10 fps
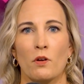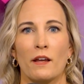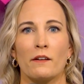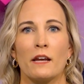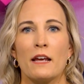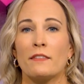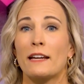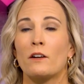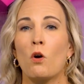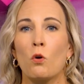and that
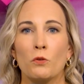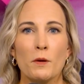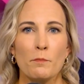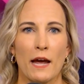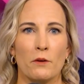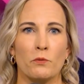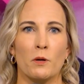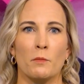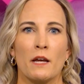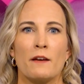can hold them back
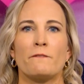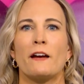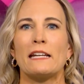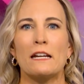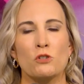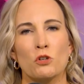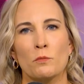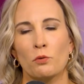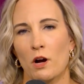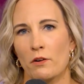from financial
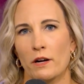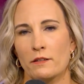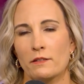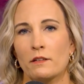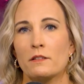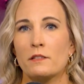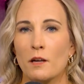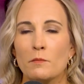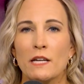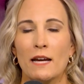progress
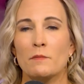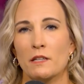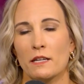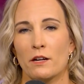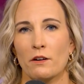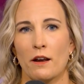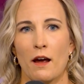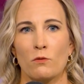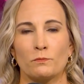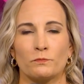sometimes in the here and
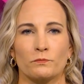now.